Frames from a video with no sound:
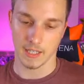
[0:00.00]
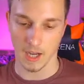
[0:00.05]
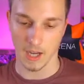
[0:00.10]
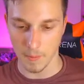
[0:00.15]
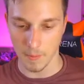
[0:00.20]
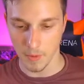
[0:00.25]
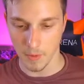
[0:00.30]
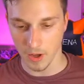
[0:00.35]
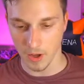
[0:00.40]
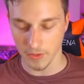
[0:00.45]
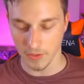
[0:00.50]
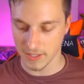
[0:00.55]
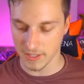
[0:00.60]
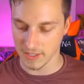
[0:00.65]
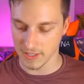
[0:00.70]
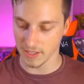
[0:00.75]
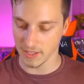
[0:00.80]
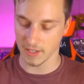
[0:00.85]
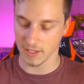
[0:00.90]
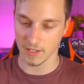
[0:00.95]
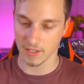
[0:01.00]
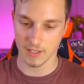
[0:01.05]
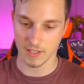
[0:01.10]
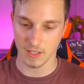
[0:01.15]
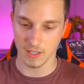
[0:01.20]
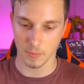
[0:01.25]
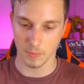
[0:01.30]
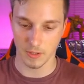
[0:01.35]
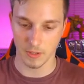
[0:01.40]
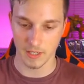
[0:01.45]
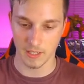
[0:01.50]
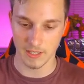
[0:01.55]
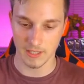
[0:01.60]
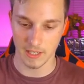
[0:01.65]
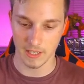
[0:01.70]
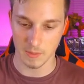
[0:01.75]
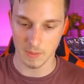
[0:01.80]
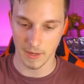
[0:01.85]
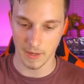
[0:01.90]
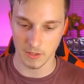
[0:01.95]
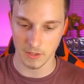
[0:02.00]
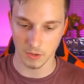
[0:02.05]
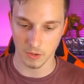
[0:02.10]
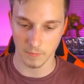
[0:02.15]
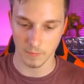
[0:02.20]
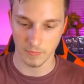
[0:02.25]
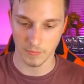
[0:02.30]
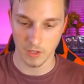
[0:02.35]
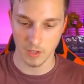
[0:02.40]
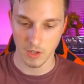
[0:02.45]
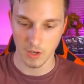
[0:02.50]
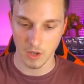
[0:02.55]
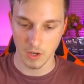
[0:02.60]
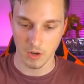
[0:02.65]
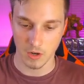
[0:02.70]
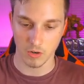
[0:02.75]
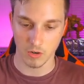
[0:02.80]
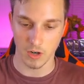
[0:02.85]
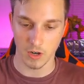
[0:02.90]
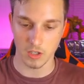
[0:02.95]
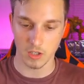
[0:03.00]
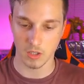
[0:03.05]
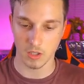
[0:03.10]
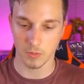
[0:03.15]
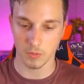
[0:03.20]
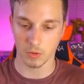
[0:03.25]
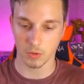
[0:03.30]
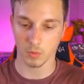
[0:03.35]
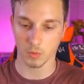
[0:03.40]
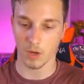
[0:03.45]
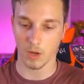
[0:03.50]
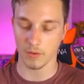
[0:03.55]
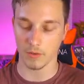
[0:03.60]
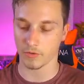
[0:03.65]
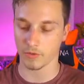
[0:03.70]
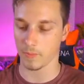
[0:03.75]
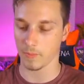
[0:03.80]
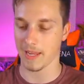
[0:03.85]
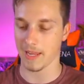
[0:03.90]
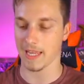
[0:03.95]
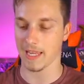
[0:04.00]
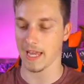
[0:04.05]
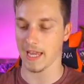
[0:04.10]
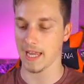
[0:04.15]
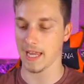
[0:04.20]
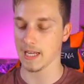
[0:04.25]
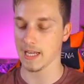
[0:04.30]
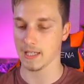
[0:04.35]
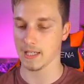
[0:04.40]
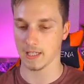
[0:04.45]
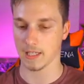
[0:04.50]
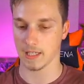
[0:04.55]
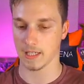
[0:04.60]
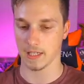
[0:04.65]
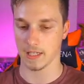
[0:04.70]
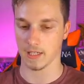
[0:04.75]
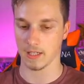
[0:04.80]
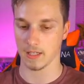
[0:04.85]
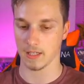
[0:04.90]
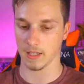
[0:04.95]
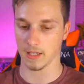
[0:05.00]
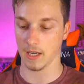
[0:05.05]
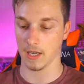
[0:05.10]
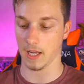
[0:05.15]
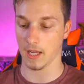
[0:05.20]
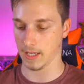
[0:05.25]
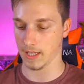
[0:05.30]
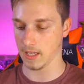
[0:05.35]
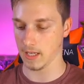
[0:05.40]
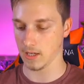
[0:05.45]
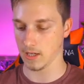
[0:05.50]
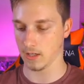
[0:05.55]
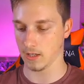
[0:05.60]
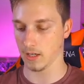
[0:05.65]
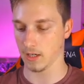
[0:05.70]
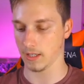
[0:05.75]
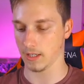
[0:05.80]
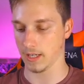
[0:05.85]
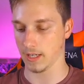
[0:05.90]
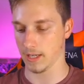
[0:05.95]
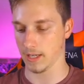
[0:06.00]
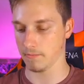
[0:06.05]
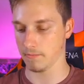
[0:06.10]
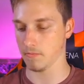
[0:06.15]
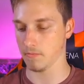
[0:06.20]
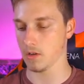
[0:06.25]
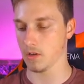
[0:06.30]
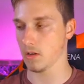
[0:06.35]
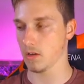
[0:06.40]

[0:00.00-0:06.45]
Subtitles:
Come on, this is a pretty intense battle. Roxen pulled one from a case. Lucky, lucky him.